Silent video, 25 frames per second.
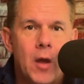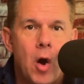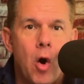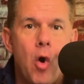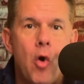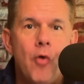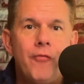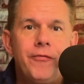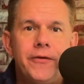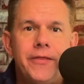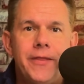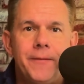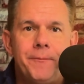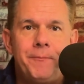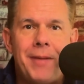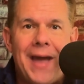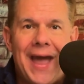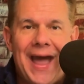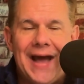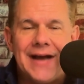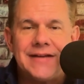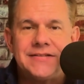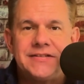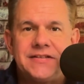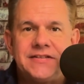Over the
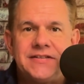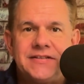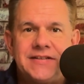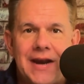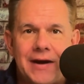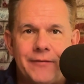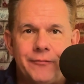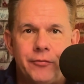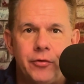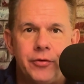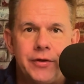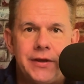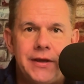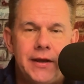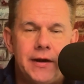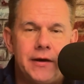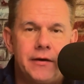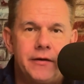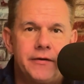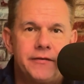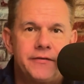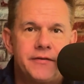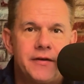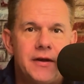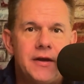past several
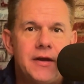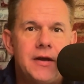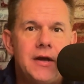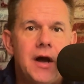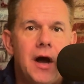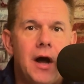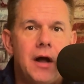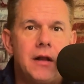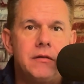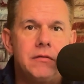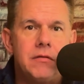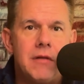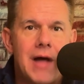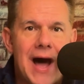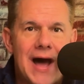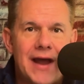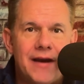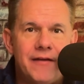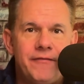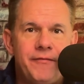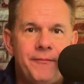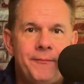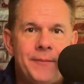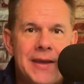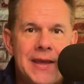years, a lot
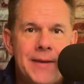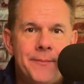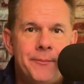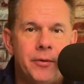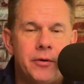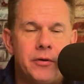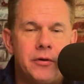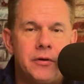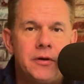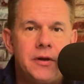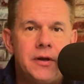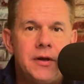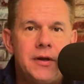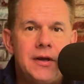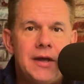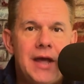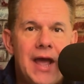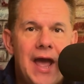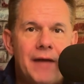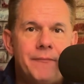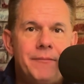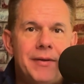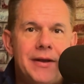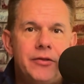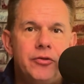of people
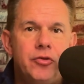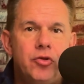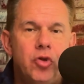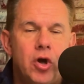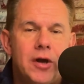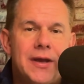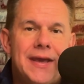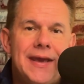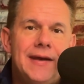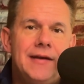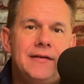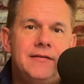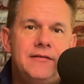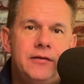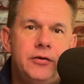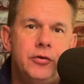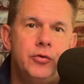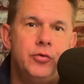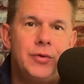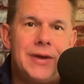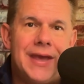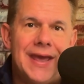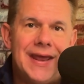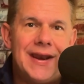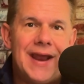have been looking
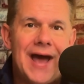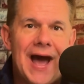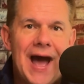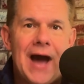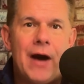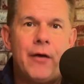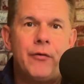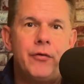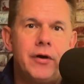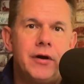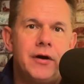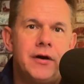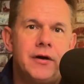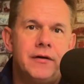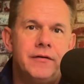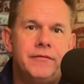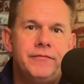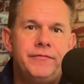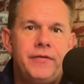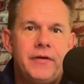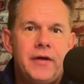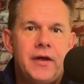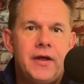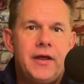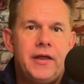to get out
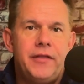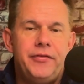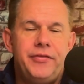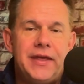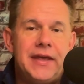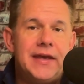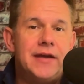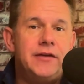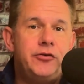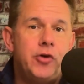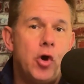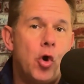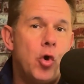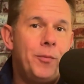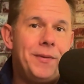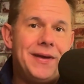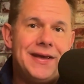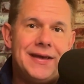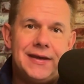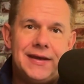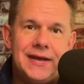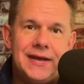of the Adobe